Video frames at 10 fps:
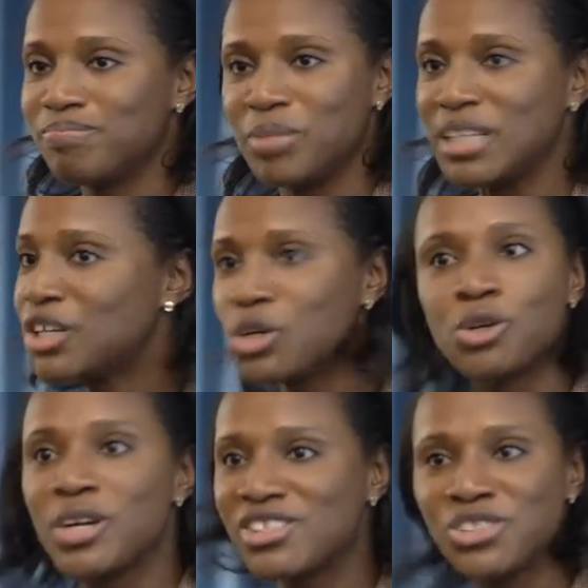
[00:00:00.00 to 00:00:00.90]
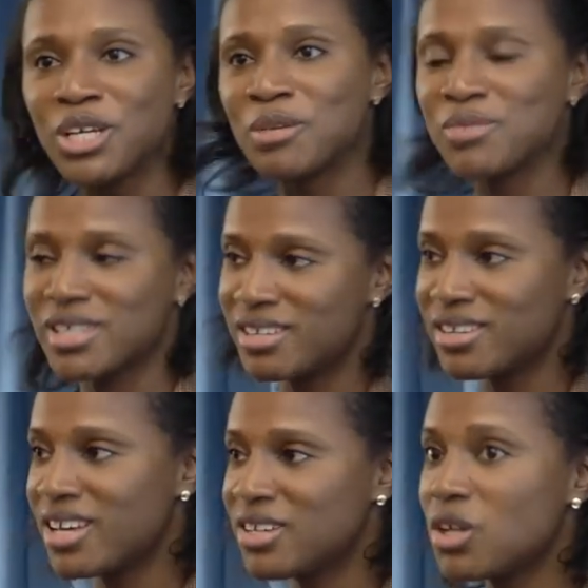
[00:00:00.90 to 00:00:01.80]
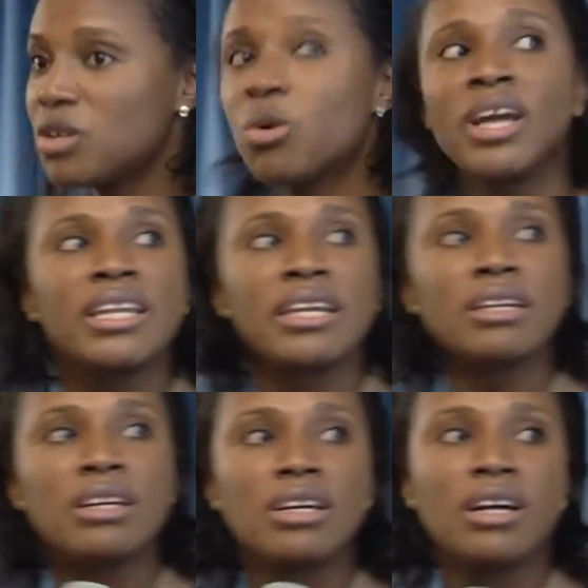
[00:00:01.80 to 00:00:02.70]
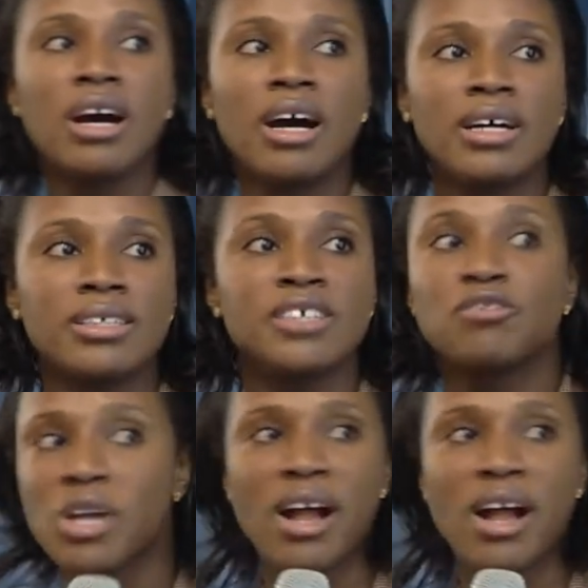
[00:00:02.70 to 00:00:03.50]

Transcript: political regimes and, and, and waiting uh, different